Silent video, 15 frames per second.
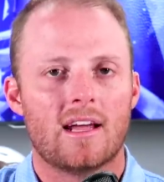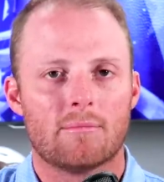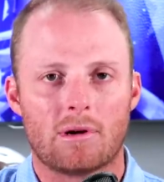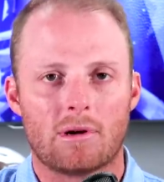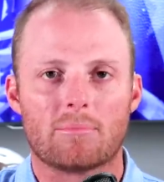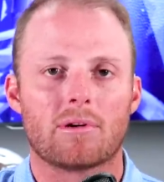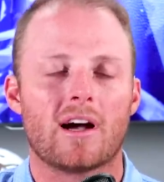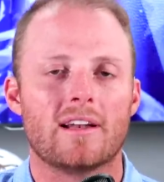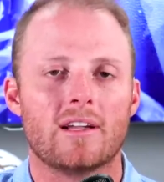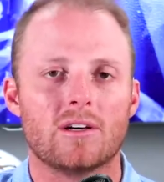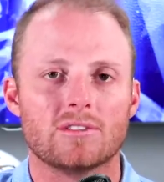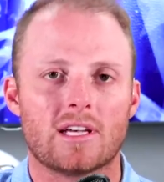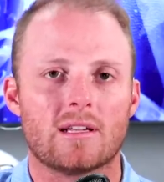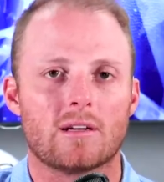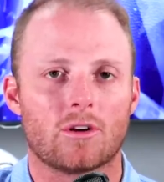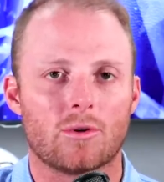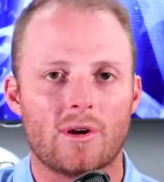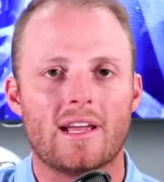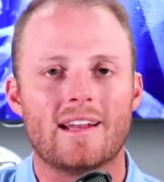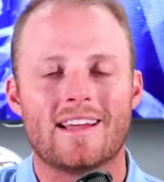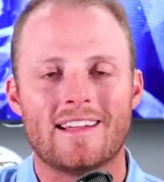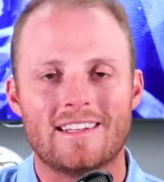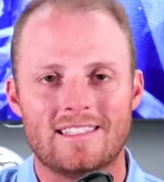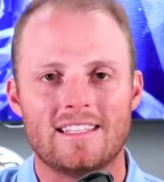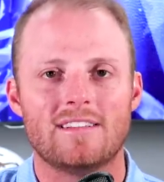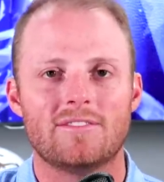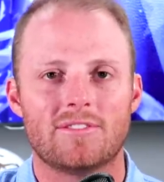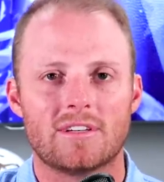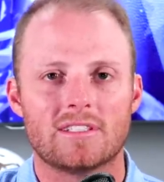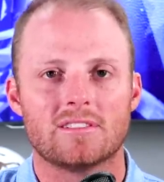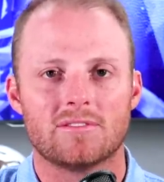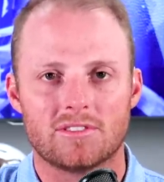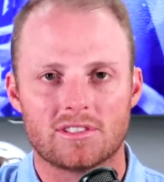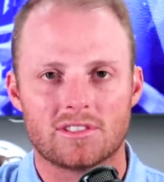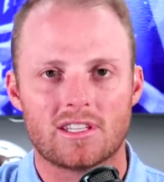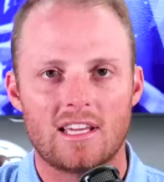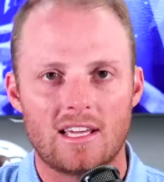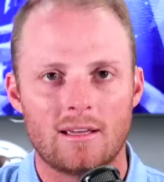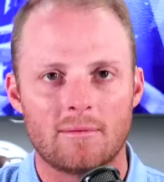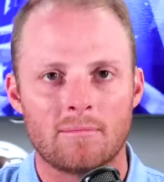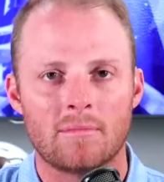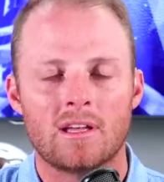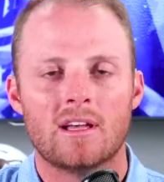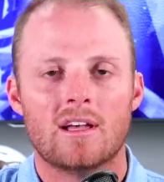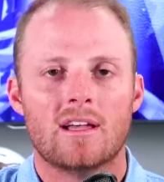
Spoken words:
Brent Pry knows how to create a defensive scheme